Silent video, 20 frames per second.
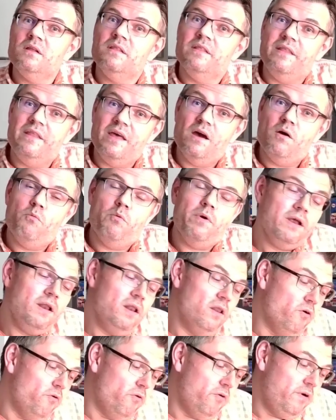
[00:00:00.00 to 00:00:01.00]
There we
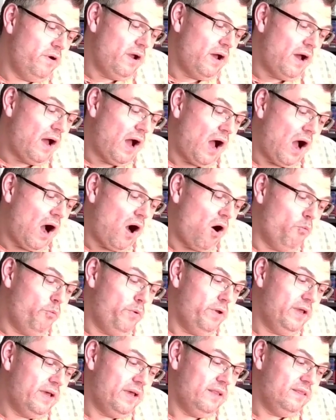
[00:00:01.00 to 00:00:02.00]
learn how
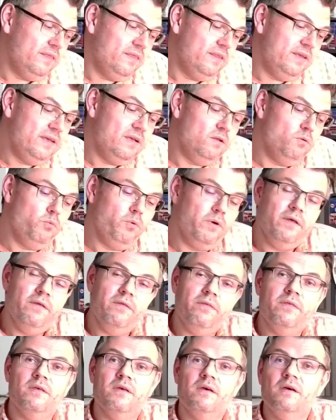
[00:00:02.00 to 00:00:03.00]
we can deal with